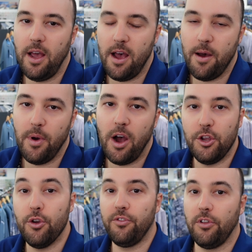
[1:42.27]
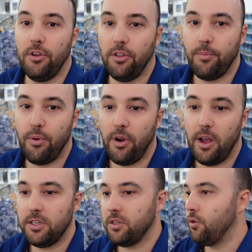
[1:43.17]
I use a lot of the
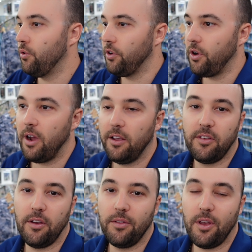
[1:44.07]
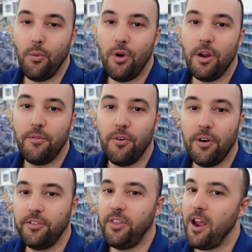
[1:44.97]
product. All the guys that work for
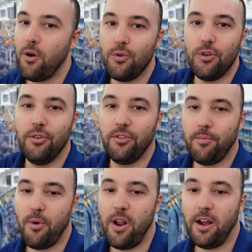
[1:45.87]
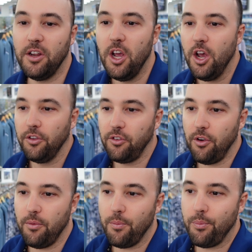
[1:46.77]
us, they all use the product.
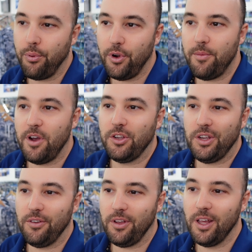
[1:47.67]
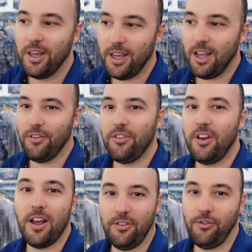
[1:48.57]
So pretty much if it's in
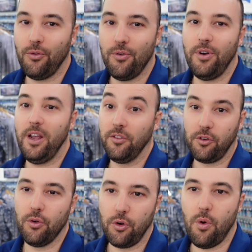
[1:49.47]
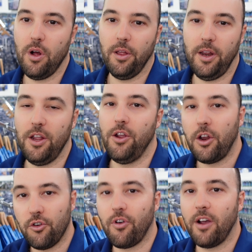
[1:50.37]
our store, it's good quality and you
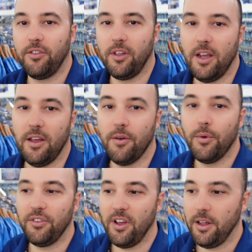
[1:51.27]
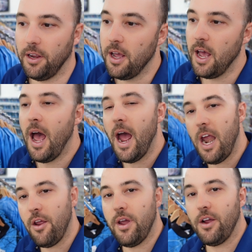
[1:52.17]
can trust the gear that we're selling.
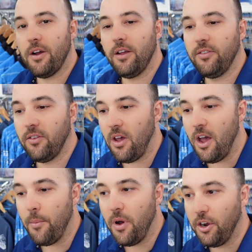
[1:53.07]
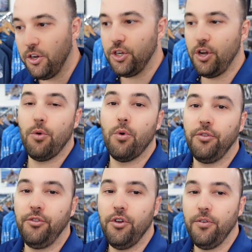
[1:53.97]
Anyway guys, I'm going to show you
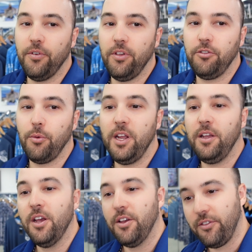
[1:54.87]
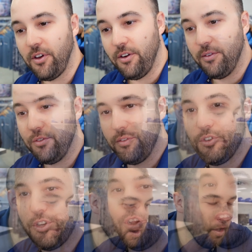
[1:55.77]
what's new for this week, so
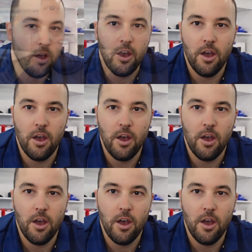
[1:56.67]
tune in.